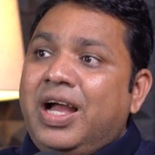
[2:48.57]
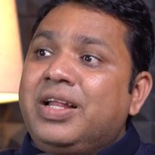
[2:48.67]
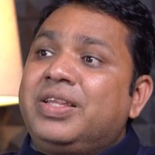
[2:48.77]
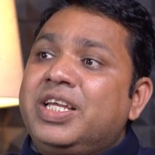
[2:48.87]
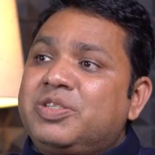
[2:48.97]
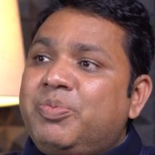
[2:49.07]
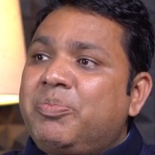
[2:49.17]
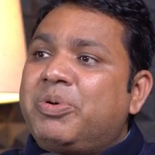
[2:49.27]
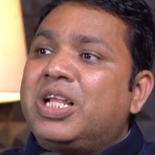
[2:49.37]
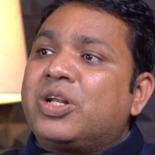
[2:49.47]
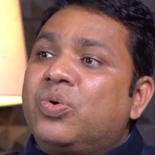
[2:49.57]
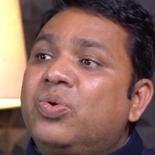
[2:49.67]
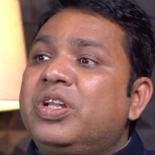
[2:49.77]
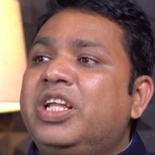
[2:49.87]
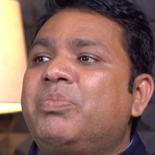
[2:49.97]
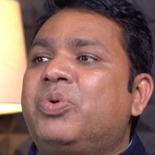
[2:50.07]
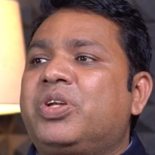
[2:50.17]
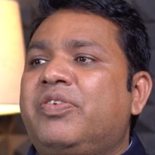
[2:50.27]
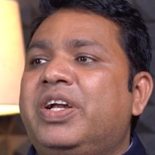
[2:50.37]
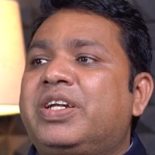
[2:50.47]
And these people are only
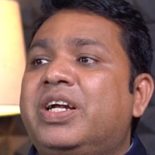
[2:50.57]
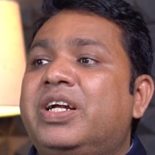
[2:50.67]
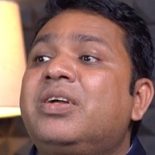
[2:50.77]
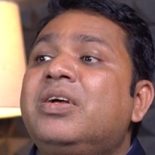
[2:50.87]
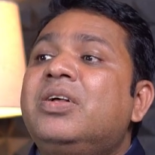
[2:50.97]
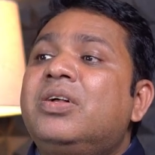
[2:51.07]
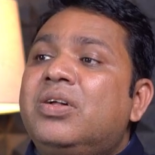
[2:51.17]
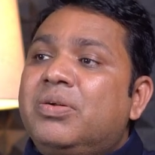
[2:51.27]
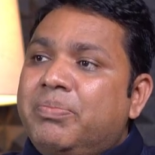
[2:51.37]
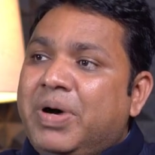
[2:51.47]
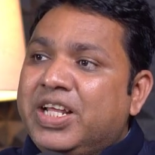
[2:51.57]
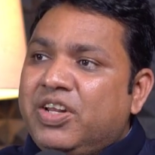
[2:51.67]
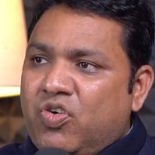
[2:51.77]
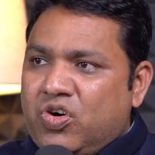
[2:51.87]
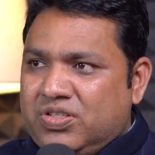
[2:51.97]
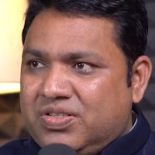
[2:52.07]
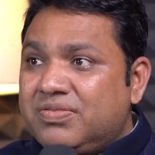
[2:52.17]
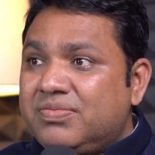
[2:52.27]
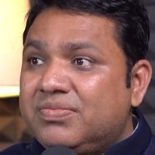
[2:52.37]
motivated by rewards.